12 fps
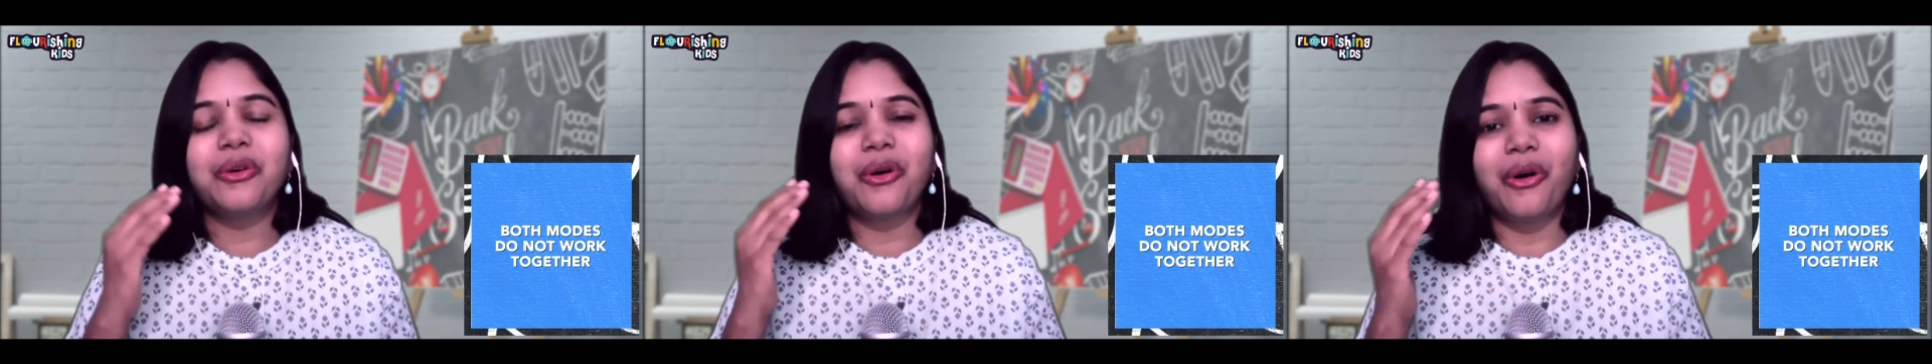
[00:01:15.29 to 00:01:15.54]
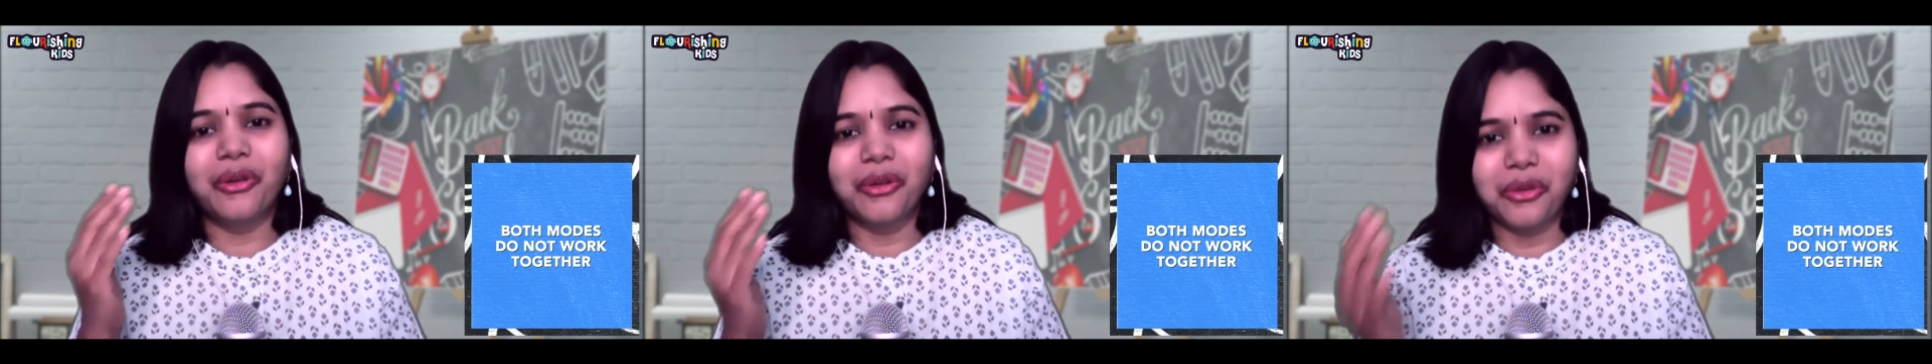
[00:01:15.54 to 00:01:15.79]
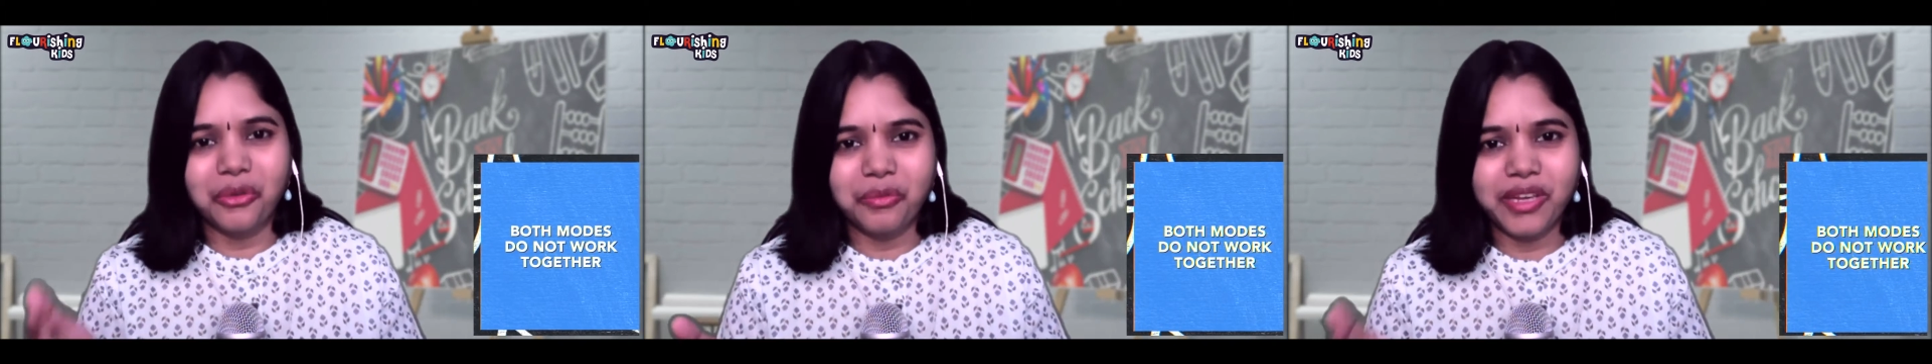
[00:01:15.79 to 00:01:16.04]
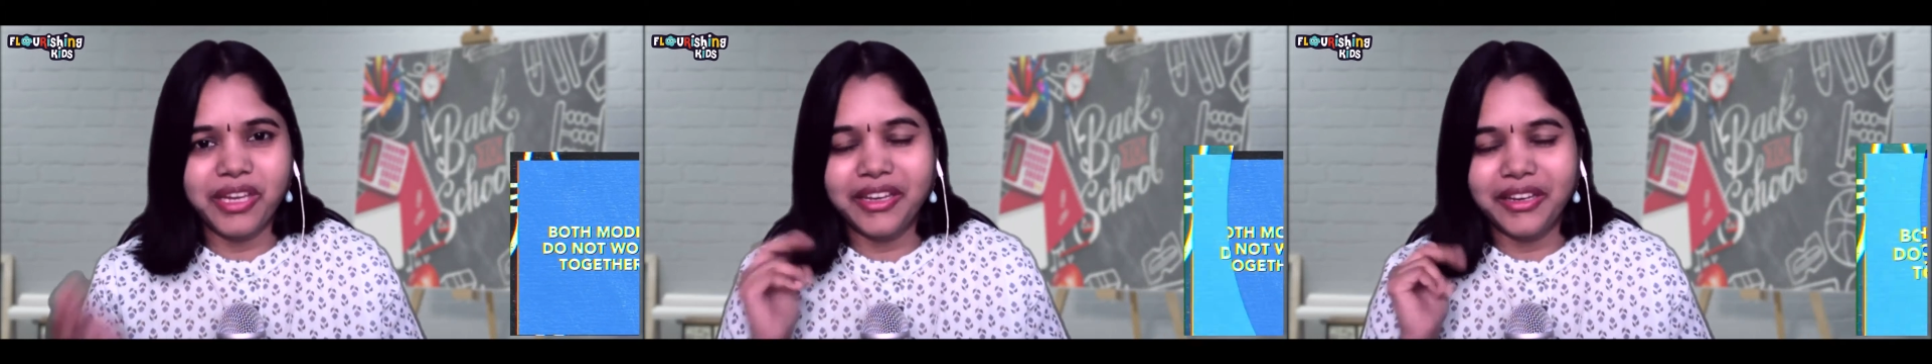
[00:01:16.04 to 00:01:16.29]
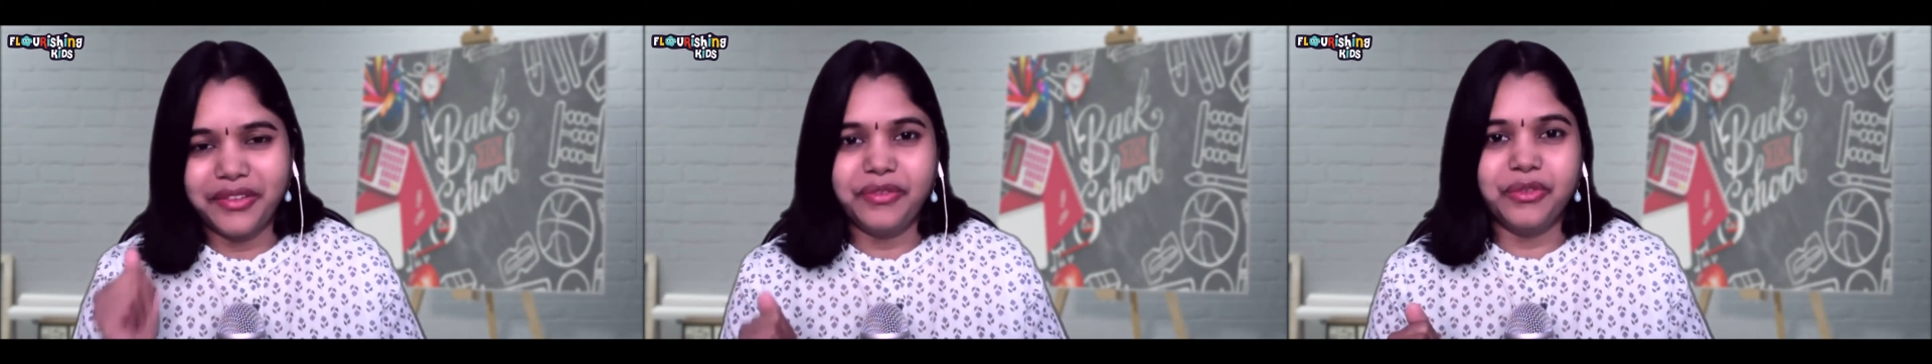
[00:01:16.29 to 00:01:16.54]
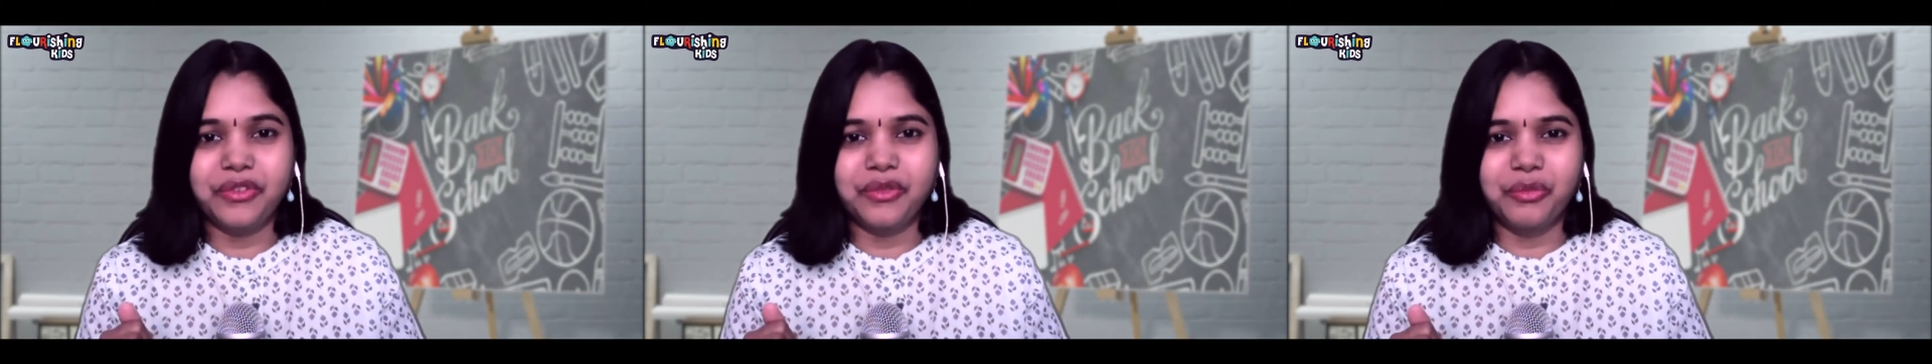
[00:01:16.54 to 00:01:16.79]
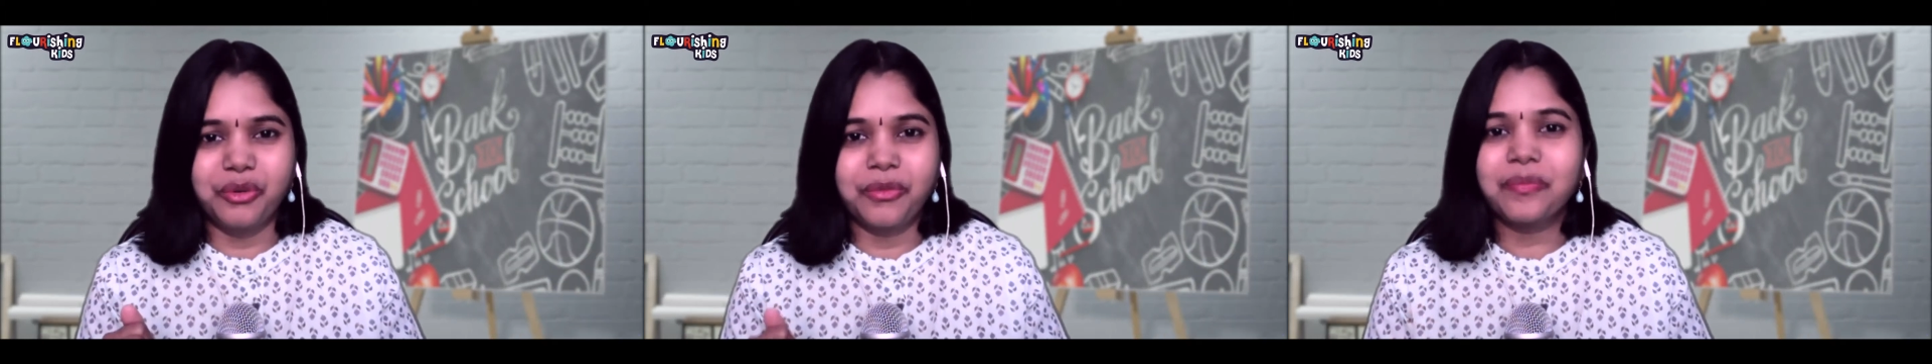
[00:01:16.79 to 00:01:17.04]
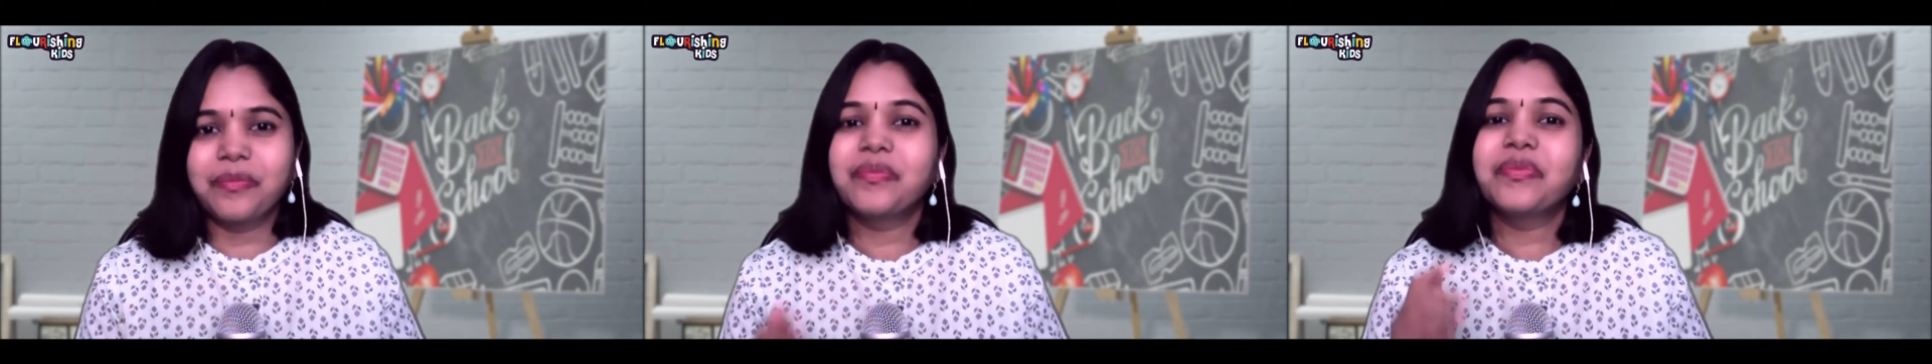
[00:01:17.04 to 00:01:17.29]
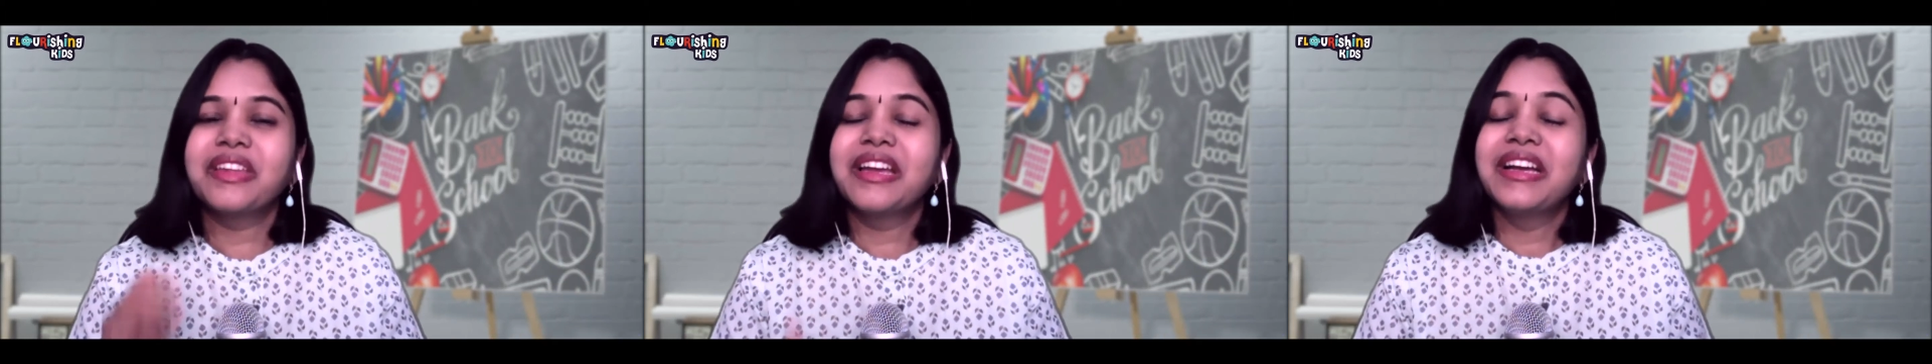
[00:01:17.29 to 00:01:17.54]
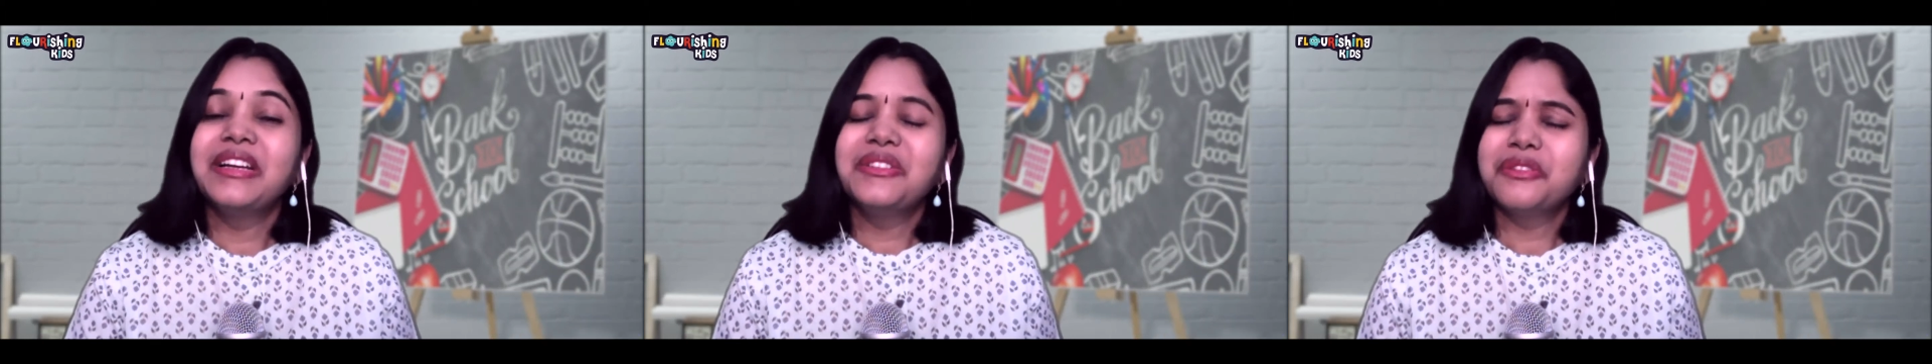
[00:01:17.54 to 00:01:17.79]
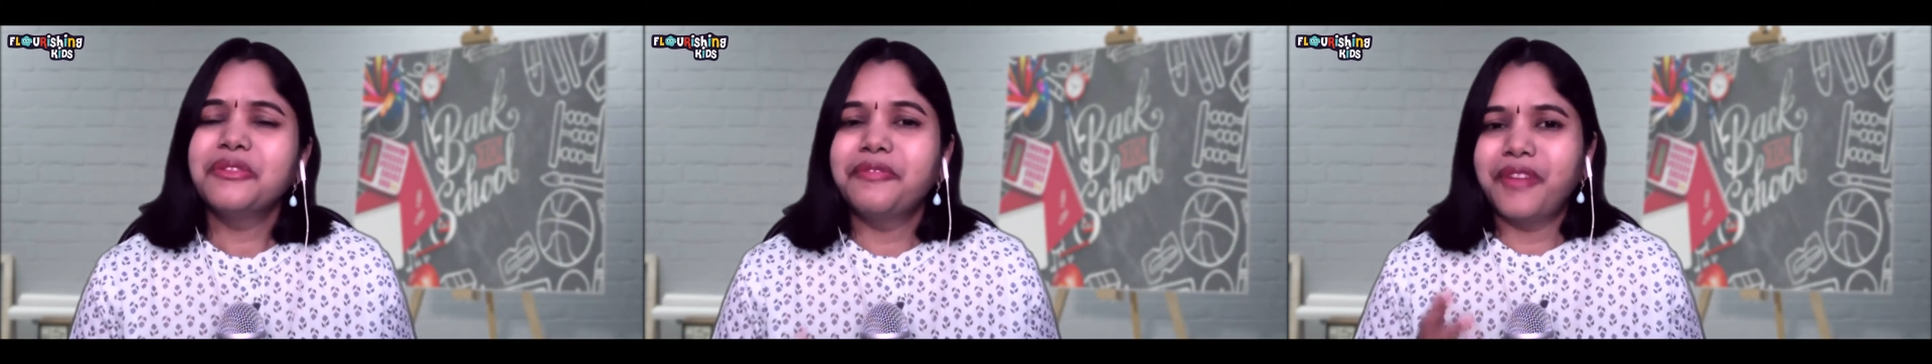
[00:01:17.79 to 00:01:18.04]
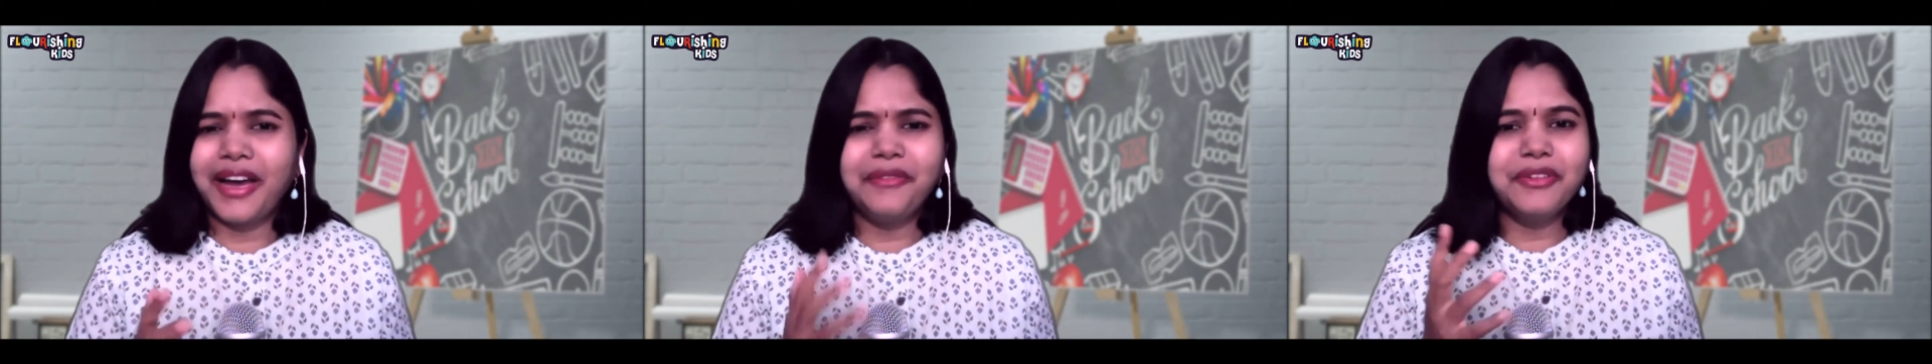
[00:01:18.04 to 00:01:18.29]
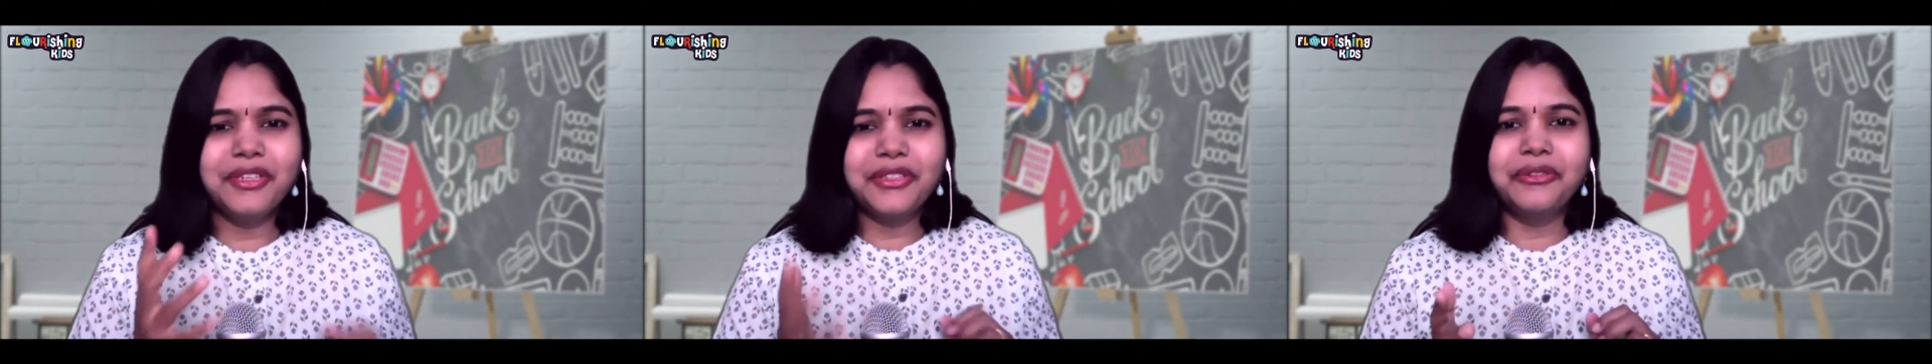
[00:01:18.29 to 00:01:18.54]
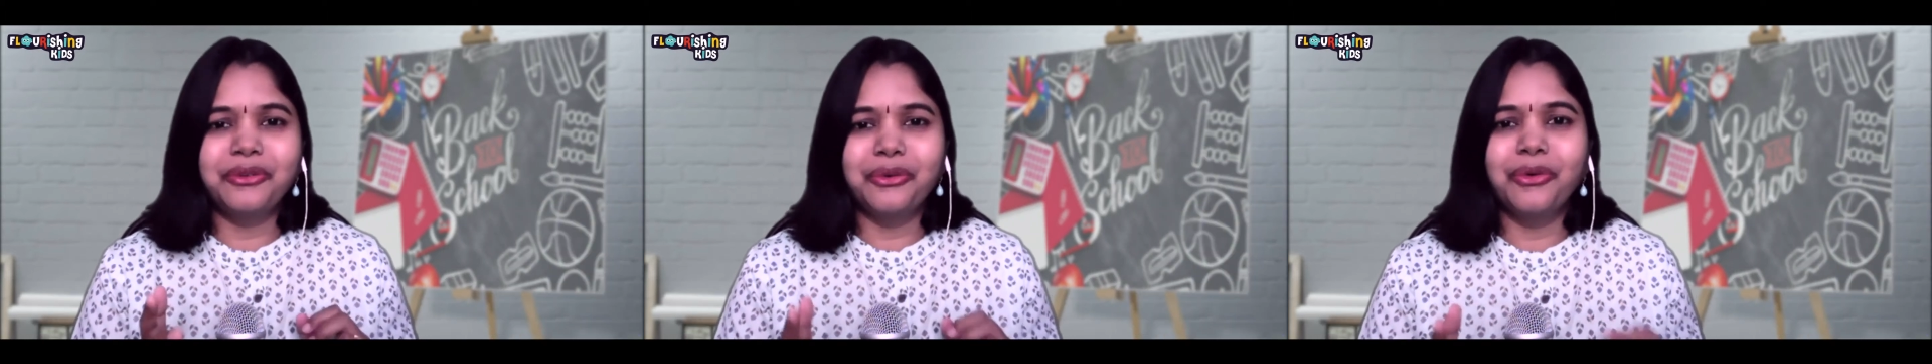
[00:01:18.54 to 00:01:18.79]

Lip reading: or you be in diffused mode. So why we should know